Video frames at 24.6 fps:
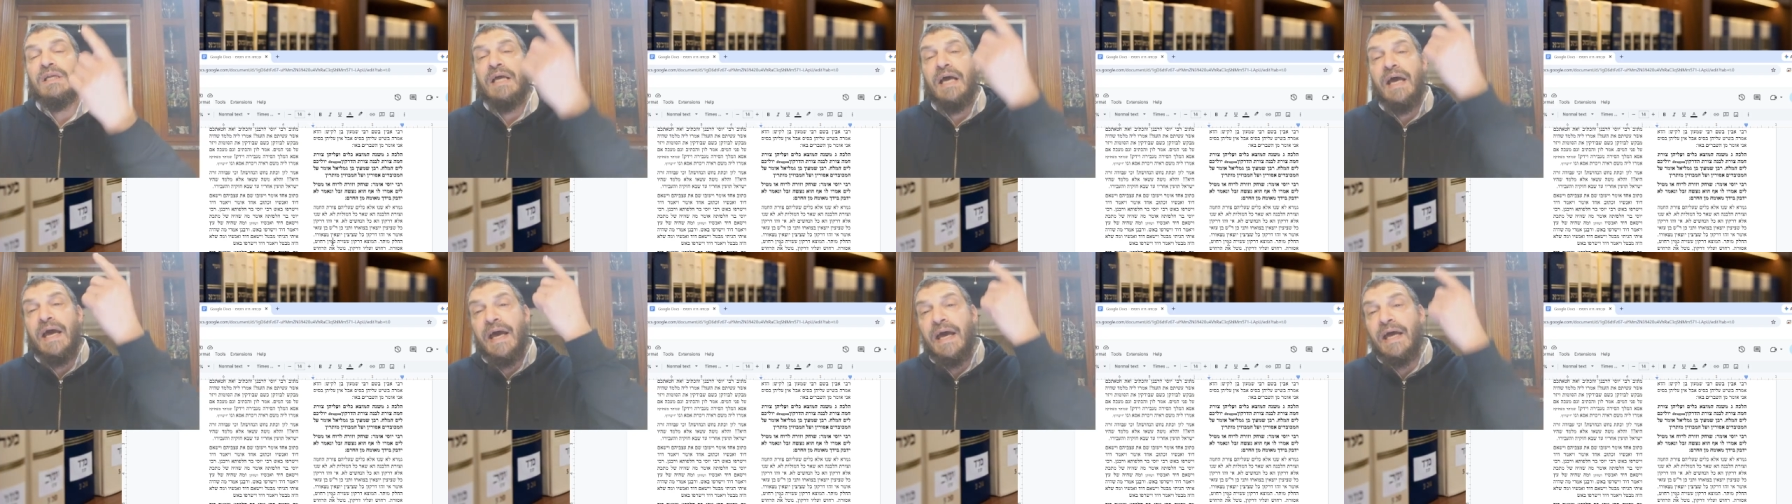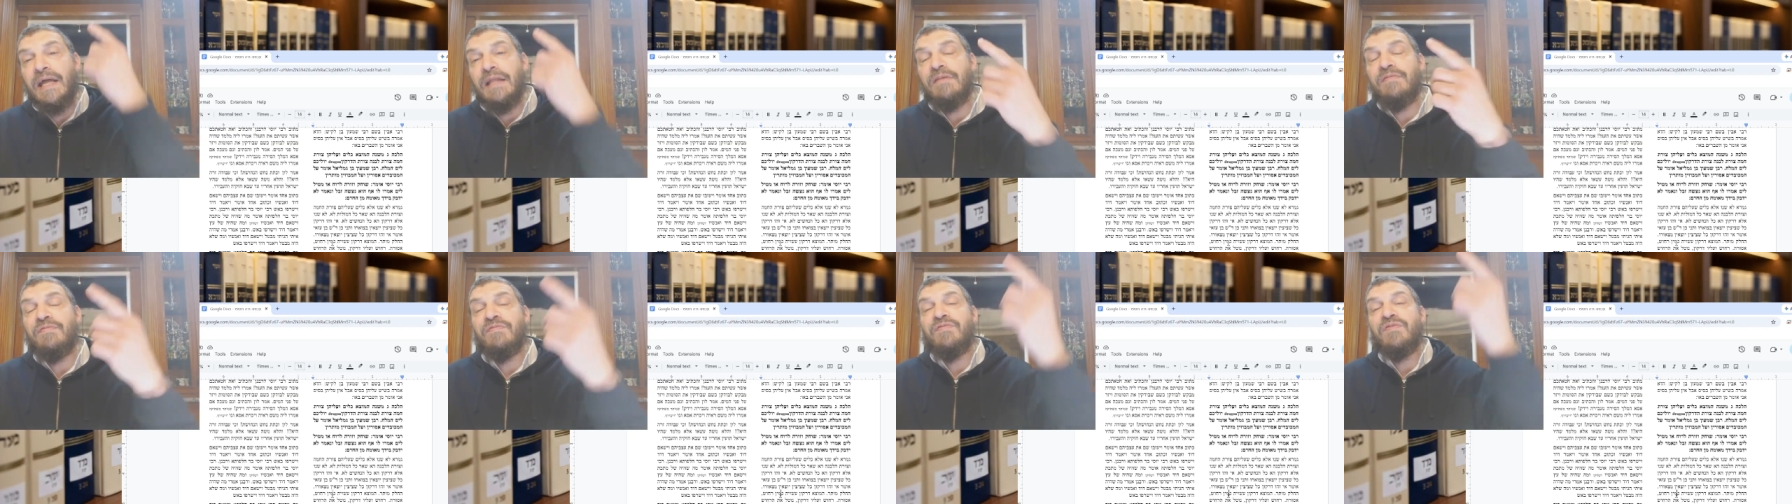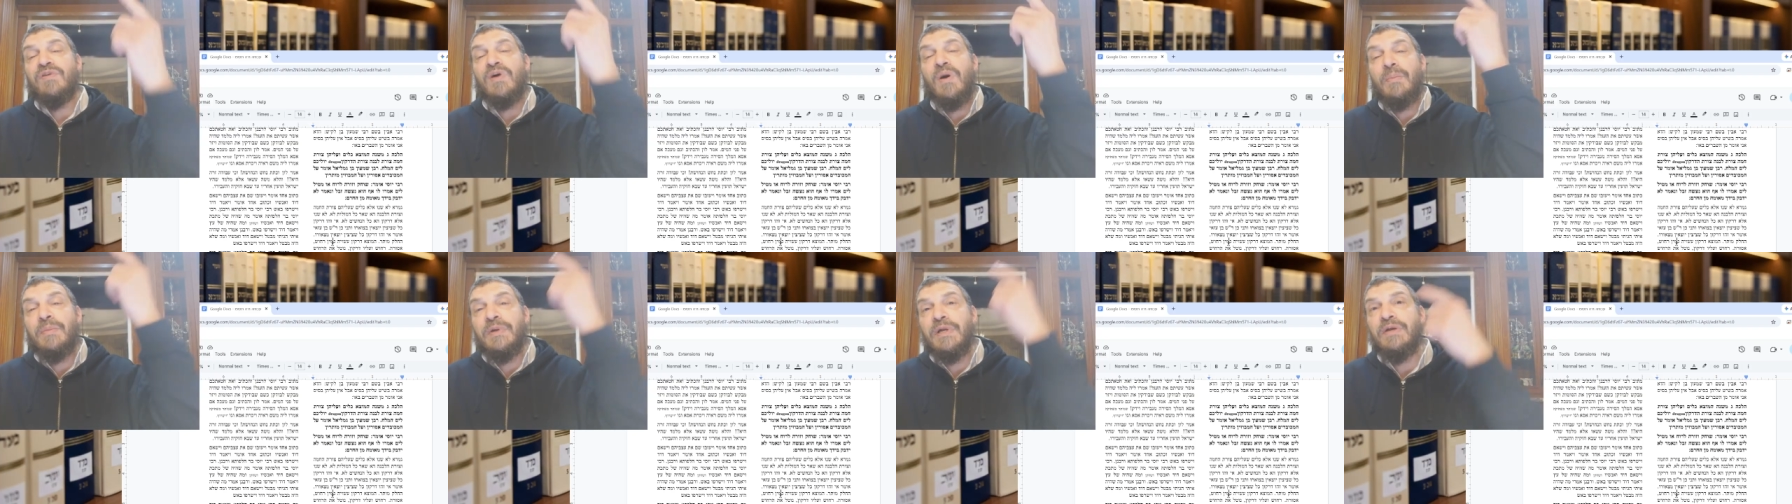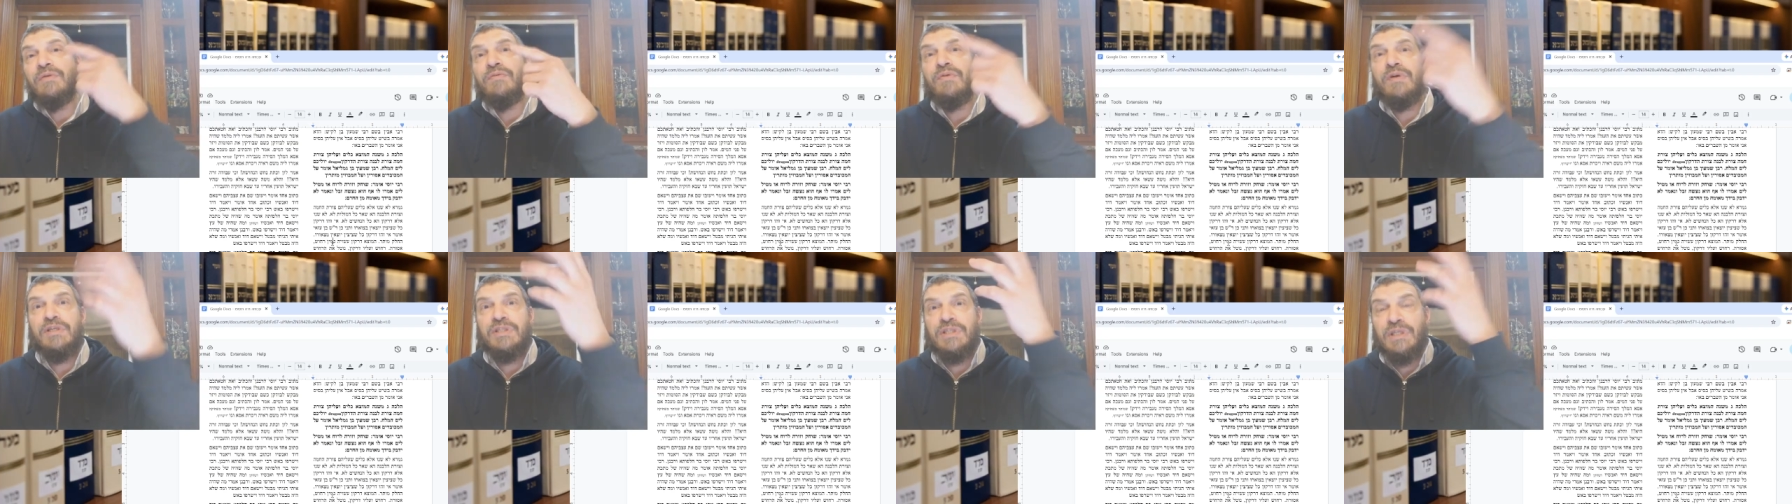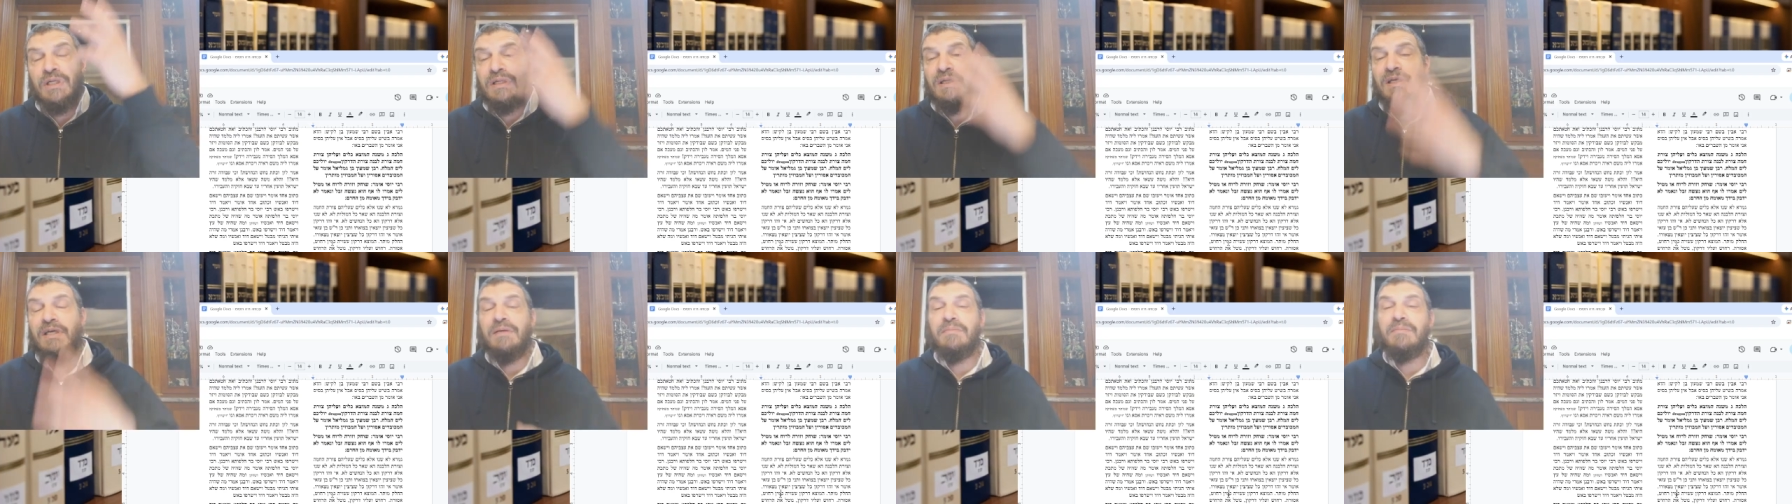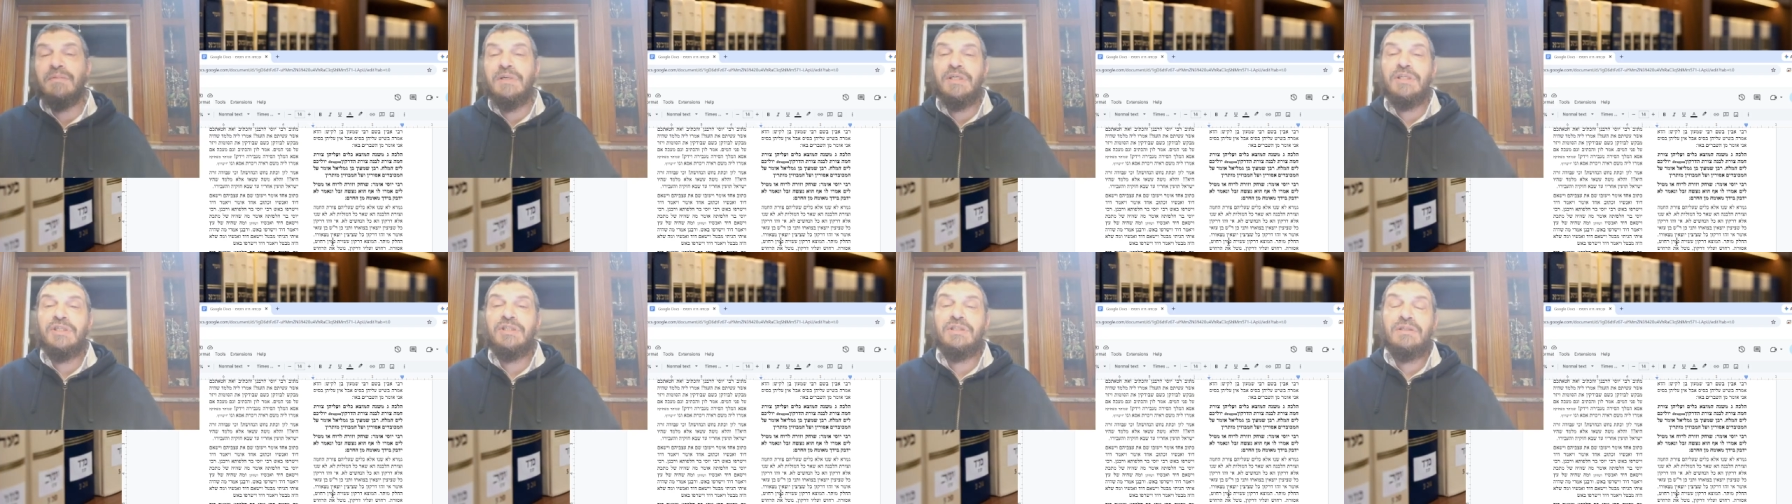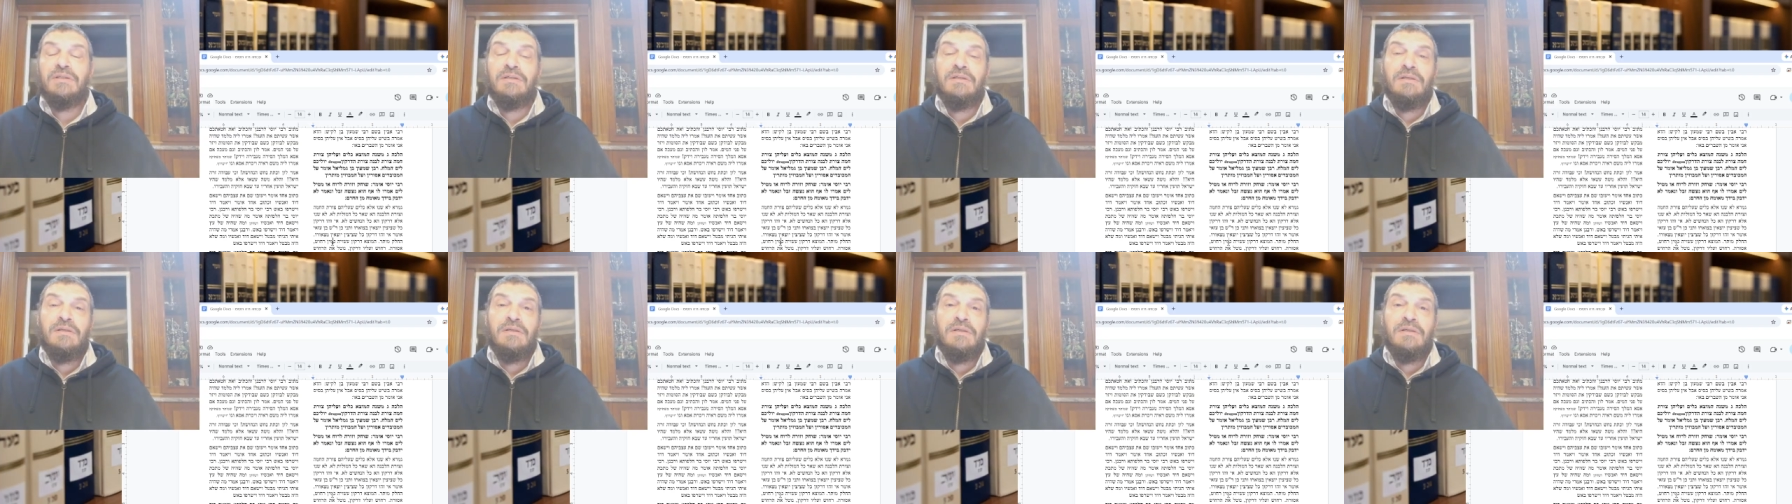hand from an original image,